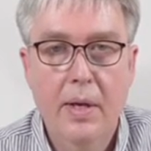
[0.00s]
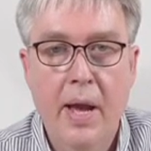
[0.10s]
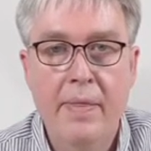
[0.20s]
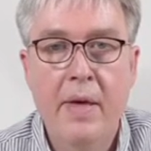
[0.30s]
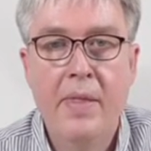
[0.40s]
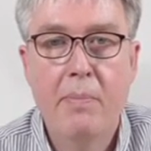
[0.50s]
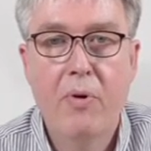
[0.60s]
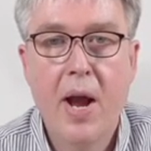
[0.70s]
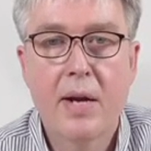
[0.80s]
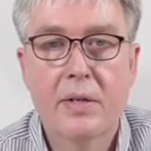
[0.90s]
And then they
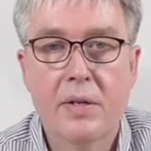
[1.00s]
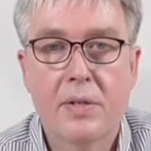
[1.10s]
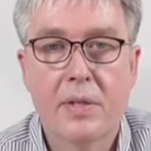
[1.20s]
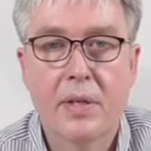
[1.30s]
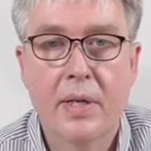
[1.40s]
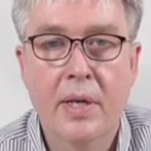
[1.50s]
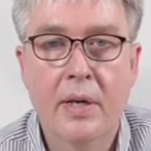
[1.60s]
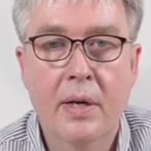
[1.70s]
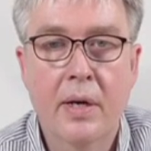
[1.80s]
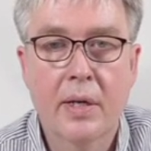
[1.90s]
practice
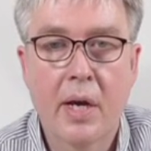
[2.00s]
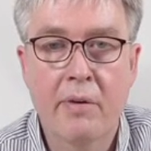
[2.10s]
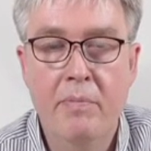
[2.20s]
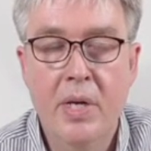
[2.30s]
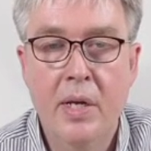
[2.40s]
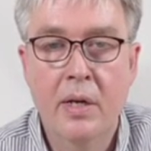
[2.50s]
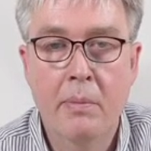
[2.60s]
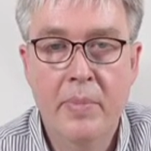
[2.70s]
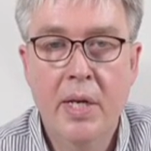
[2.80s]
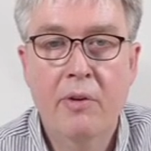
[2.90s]
in a kind of in a
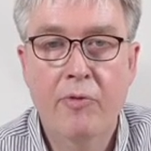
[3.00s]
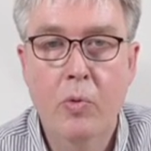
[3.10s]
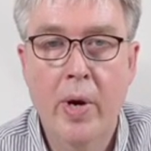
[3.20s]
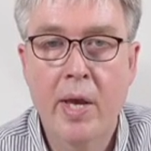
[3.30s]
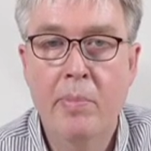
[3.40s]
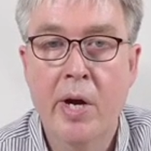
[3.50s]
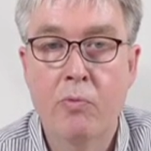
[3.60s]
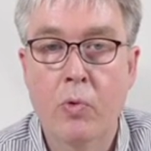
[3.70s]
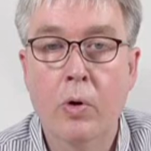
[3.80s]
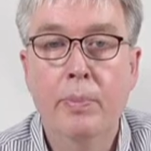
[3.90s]
meaningful way by
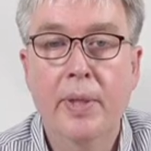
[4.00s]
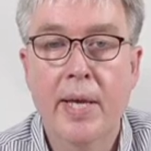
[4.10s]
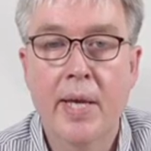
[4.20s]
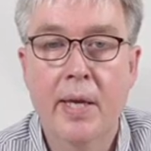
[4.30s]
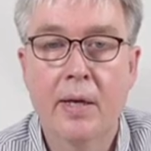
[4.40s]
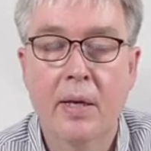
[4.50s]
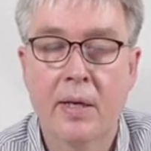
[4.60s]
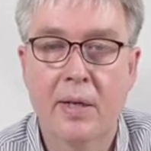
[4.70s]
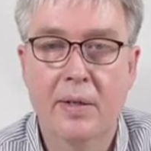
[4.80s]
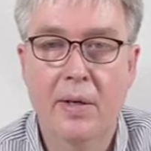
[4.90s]
role playing
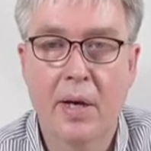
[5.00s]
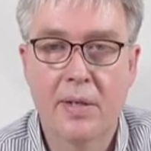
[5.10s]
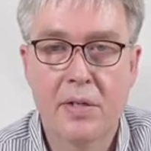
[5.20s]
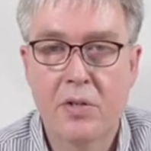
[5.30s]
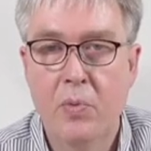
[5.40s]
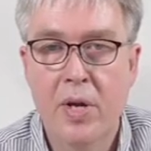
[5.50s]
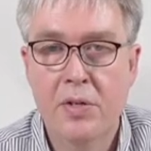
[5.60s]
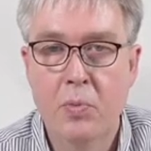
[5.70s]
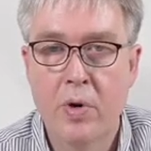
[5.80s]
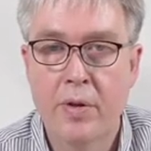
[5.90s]
uh, a
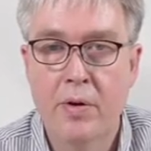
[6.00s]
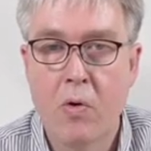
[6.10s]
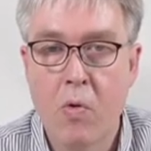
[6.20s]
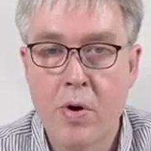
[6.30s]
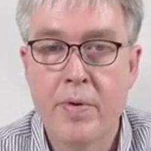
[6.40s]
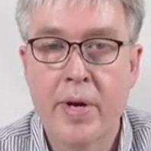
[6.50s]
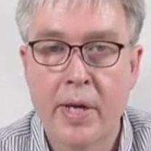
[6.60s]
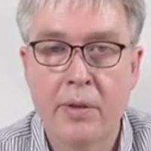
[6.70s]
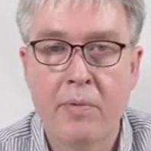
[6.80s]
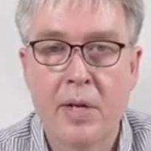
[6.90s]
situation where they're ordering
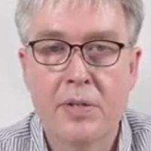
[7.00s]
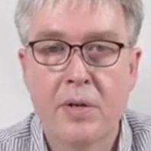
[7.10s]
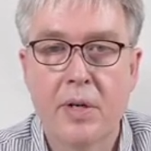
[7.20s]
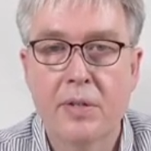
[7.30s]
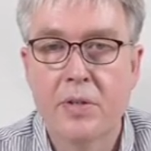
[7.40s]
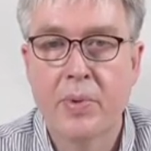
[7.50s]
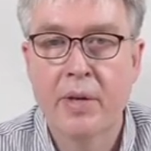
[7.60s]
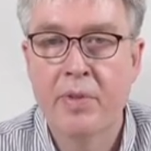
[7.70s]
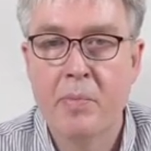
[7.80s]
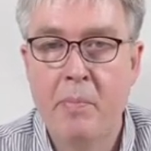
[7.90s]
in the restaurant. So we
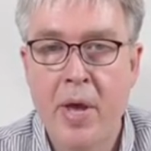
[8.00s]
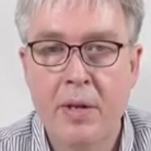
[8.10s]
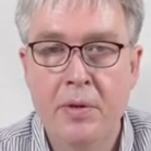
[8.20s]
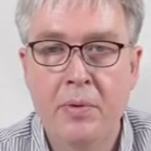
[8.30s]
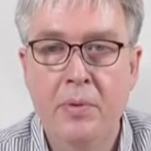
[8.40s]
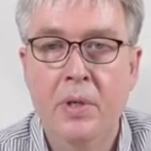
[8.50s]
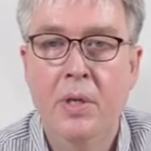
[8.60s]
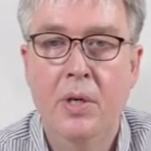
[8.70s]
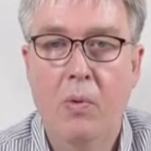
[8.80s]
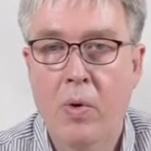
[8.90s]
give them a menu.
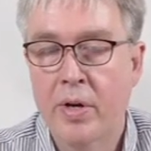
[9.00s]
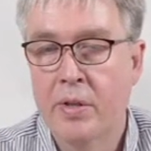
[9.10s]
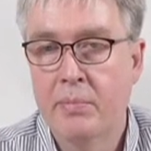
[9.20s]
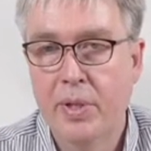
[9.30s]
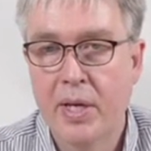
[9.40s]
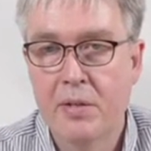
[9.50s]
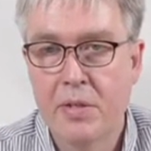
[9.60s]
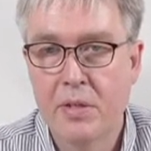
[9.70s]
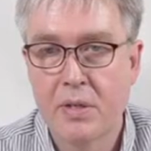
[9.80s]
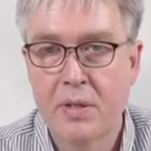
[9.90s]
One of them plays
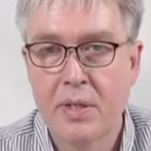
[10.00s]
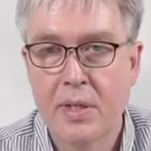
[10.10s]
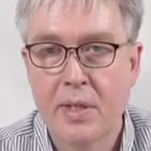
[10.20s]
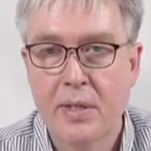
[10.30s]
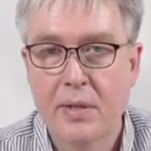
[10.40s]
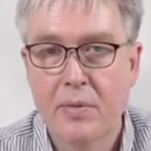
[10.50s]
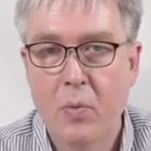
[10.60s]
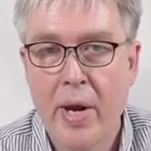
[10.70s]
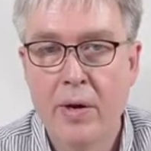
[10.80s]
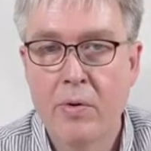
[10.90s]
the
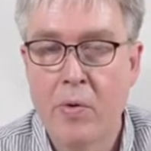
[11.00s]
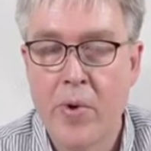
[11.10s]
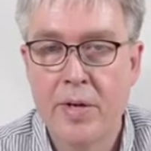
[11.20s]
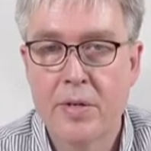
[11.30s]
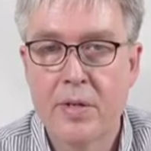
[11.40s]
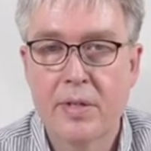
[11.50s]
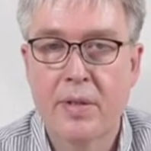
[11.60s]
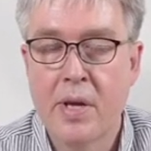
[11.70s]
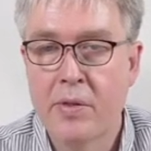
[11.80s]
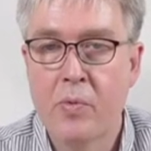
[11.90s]
waiter or waitress, and
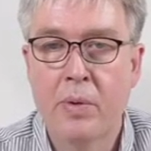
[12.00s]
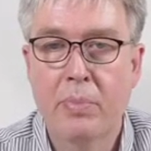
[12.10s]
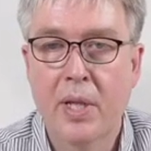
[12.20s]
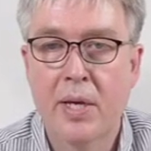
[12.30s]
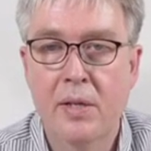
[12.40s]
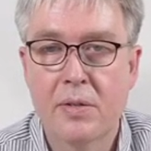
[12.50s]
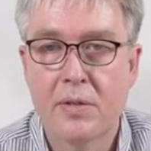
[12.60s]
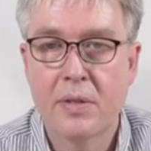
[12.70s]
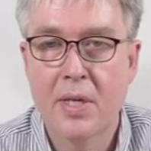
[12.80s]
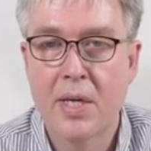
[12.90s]
the other one
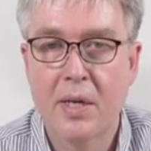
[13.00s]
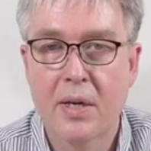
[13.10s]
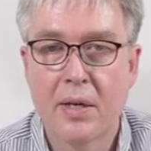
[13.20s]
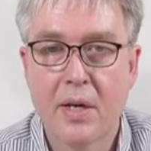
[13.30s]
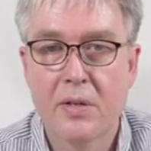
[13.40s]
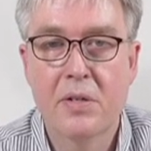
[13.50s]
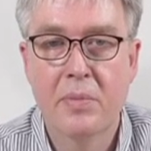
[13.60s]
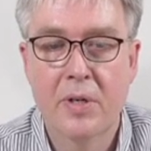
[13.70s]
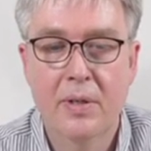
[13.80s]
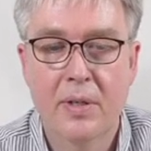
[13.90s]
plays the uh,
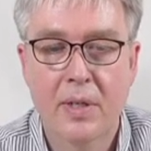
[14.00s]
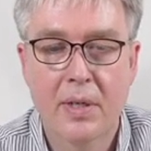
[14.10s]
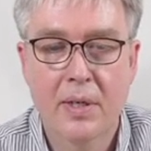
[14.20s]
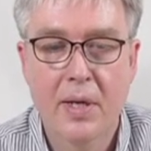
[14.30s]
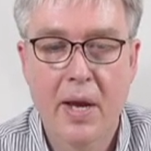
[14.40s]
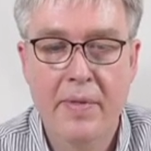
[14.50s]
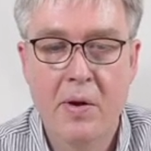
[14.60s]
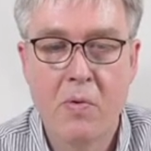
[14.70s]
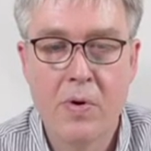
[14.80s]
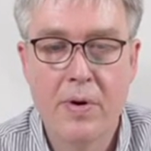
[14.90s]
customer, and they
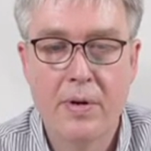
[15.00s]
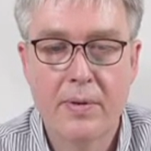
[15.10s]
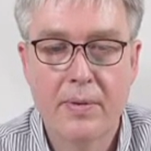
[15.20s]
order.